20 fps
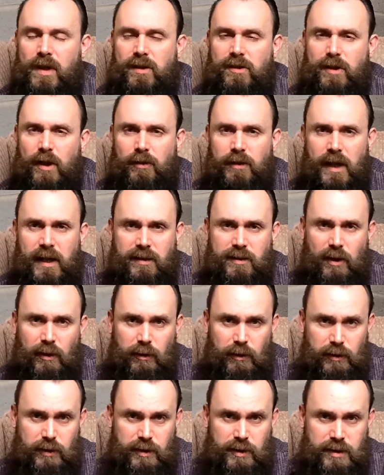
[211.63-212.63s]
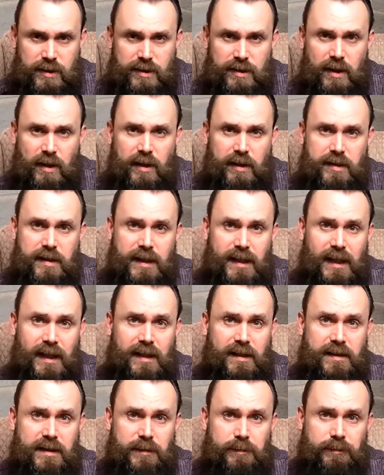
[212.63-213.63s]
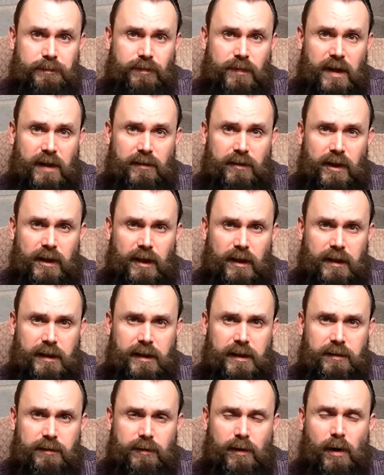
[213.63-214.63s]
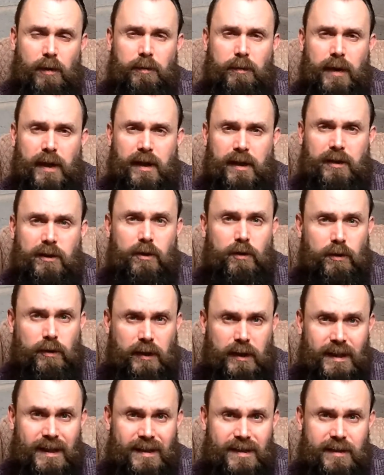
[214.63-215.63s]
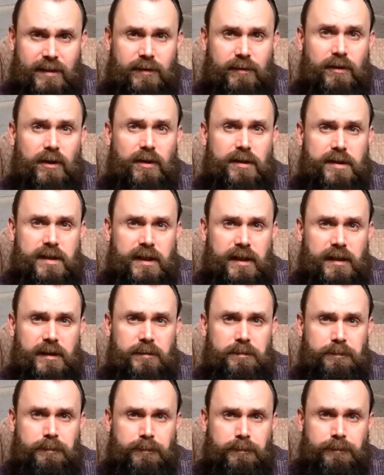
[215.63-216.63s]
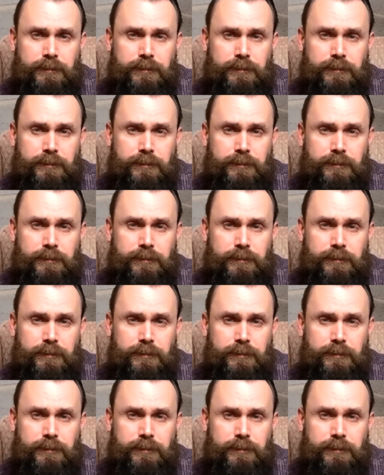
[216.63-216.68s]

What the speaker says: So yes, I ordered a starter kit, if you like, from Gauntleys of Nottingham.